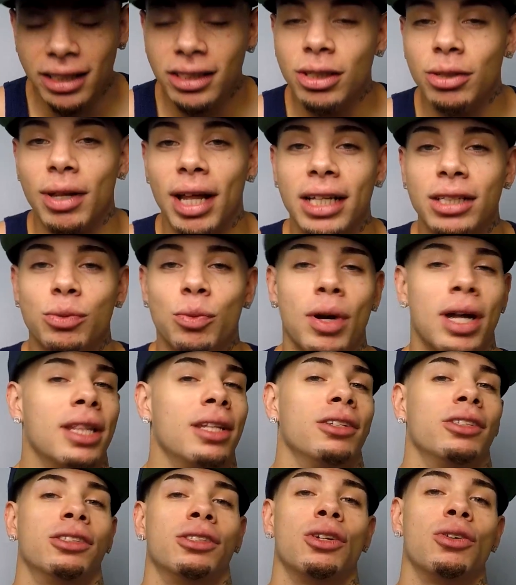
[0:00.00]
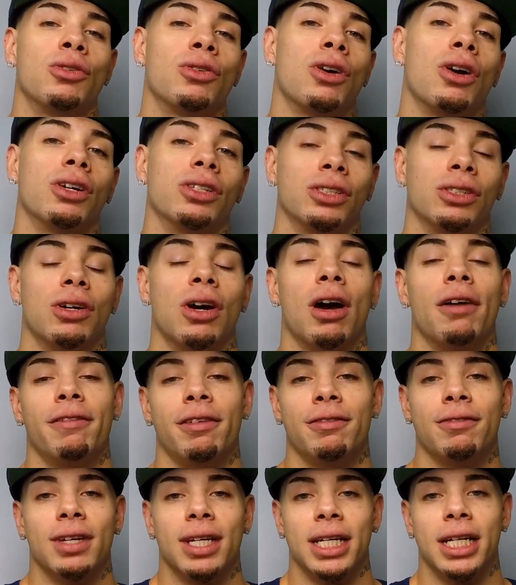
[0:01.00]
So that's why there's no Cars and
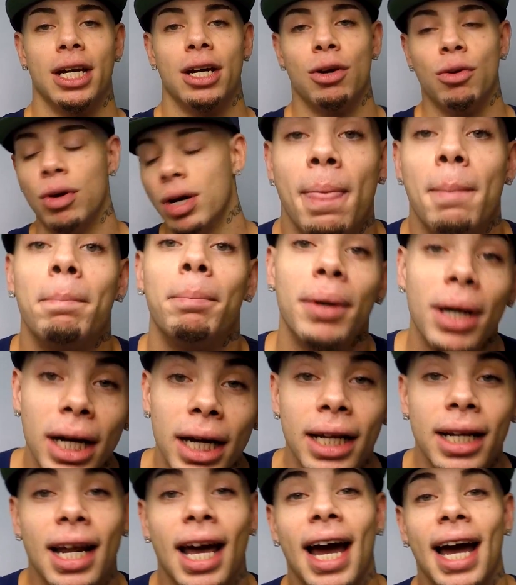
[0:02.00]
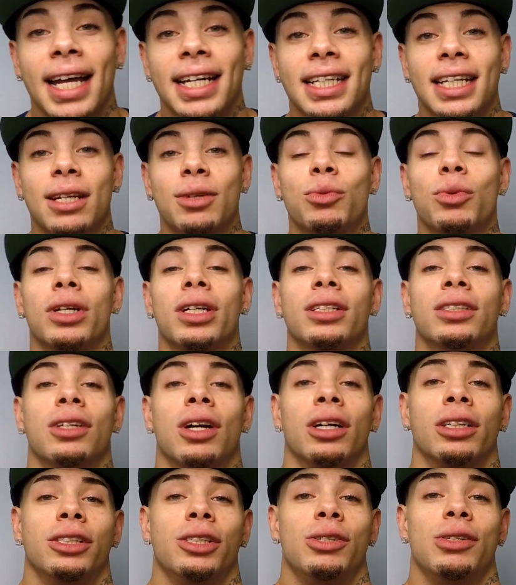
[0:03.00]
Coffee video. But I did want to
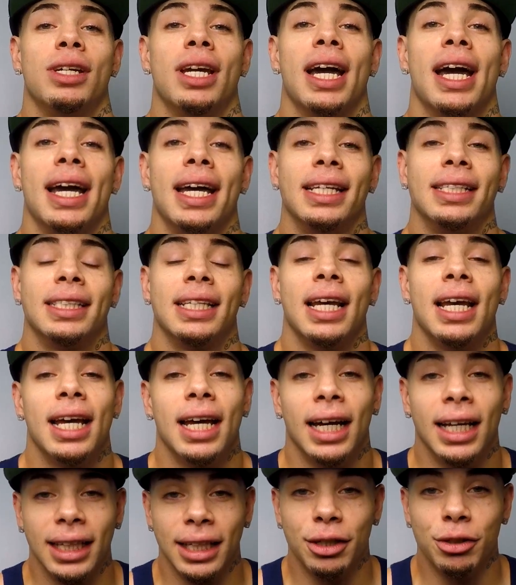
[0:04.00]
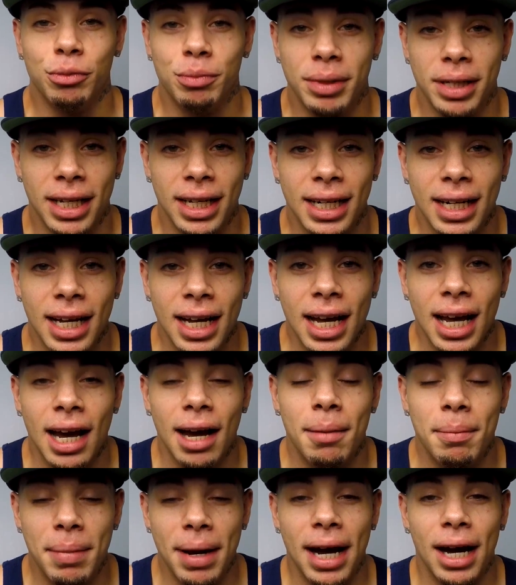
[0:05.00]
talk to you guys a little bit
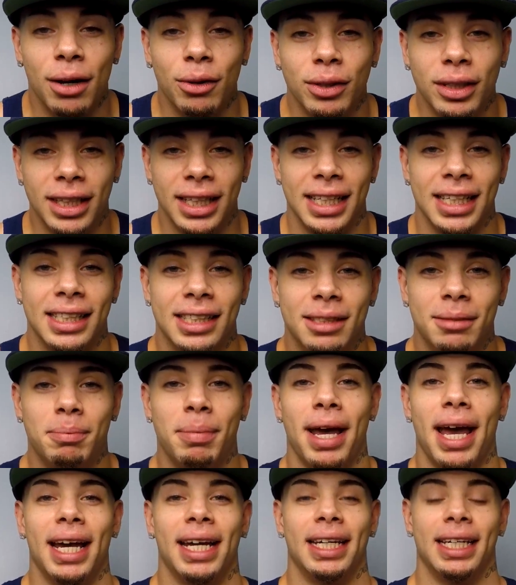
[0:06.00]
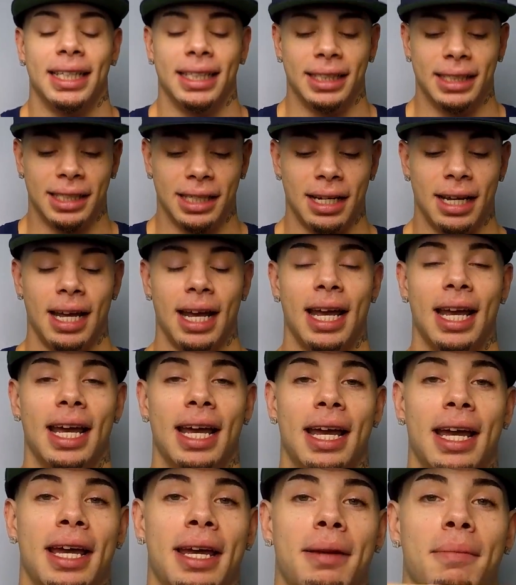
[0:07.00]
about this package.
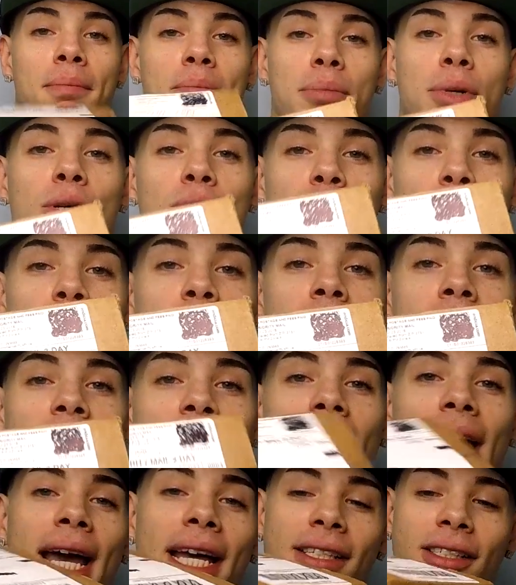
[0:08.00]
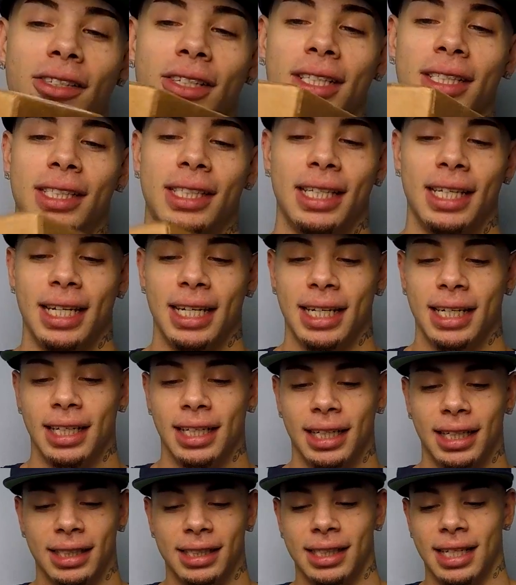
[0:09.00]
And boom, as you can see,
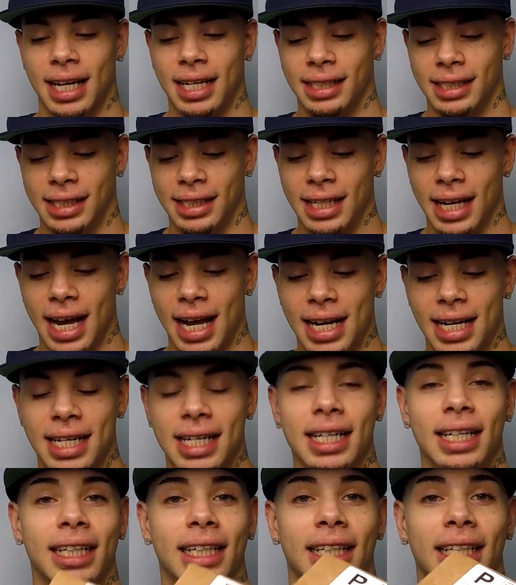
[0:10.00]
it's nice and tiny.